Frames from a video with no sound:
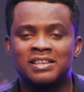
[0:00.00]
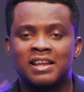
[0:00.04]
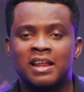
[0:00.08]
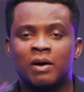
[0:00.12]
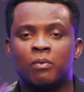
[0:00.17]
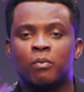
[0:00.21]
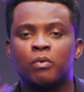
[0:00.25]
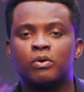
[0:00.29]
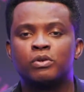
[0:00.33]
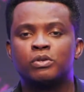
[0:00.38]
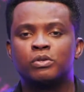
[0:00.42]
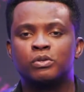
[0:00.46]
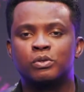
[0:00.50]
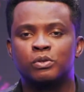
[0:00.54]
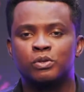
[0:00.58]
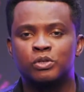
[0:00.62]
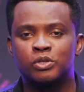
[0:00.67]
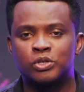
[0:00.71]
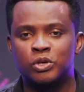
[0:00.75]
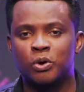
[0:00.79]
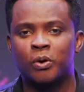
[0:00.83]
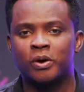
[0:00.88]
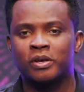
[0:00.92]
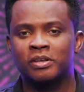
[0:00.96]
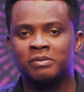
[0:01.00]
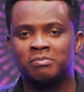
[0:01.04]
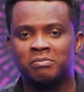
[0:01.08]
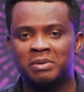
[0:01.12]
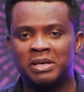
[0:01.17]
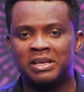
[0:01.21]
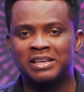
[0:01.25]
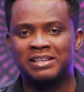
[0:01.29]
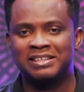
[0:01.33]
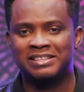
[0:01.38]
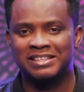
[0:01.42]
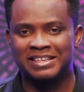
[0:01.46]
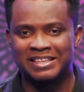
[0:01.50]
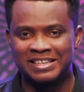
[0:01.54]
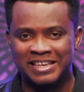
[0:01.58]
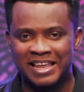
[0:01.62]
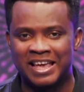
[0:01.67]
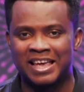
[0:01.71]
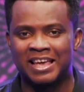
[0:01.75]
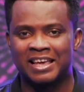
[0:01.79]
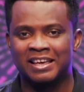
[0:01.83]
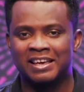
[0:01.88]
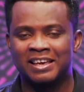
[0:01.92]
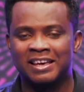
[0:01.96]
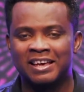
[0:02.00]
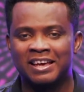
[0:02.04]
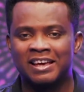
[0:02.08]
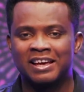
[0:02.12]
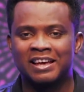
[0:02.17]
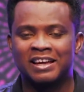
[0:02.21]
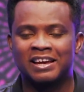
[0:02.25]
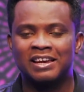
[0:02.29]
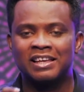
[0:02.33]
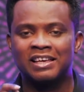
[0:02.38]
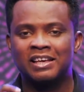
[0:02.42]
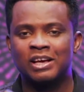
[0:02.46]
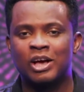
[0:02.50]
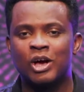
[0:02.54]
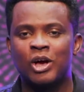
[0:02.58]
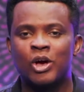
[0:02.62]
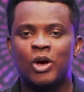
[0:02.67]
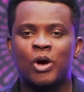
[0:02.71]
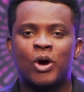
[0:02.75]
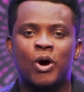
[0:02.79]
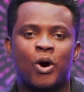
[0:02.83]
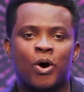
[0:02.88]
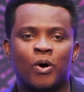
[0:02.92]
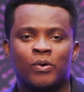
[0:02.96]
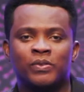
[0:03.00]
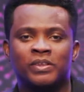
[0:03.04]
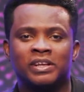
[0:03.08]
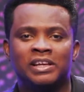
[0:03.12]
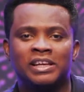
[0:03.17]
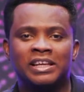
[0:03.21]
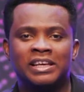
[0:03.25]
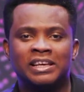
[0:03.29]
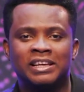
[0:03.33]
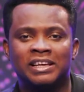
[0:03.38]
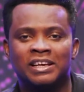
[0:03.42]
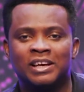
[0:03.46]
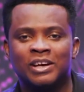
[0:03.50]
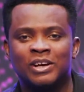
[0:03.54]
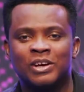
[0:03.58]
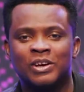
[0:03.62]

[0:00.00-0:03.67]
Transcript: then I want you to join me today. Click on the link.